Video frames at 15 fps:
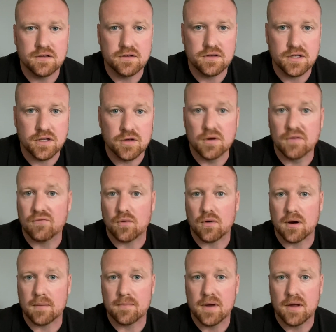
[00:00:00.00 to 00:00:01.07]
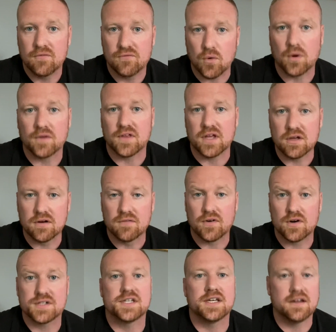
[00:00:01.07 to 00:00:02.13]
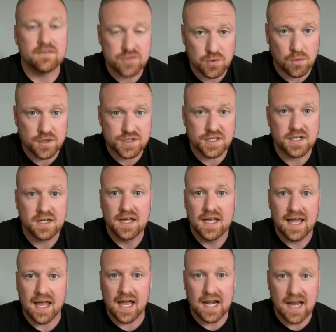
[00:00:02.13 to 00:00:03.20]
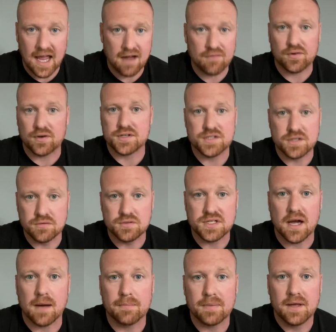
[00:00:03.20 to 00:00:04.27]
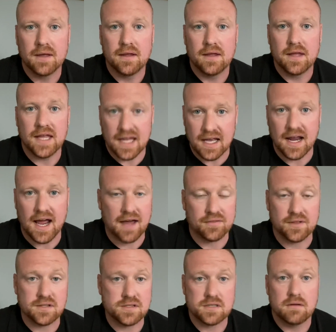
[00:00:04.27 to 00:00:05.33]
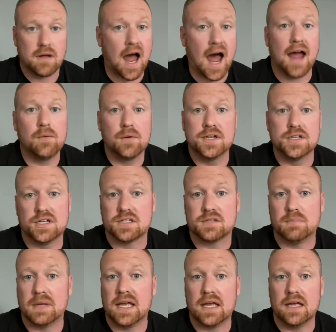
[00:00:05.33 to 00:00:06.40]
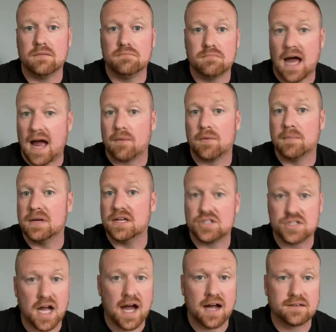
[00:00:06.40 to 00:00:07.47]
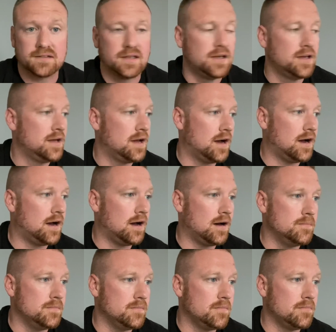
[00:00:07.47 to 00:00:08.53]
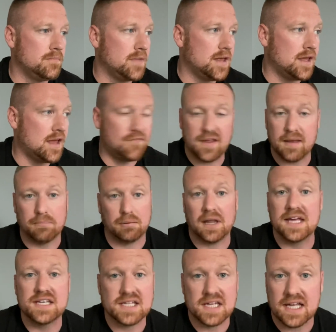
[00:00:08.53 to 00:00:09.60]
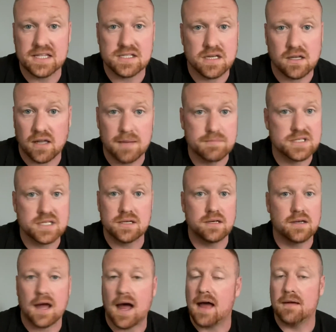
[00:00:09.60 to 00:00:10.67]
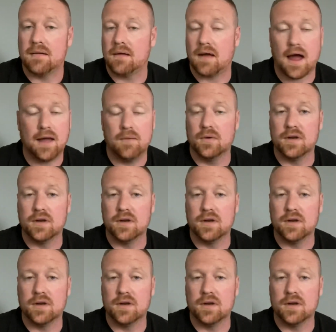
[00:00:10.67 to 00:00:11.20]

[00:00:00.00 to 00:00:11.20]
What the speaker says: uniform for the University of Georgia and ever suits up in Athens. I would be shocked. If he plays against Clemson, I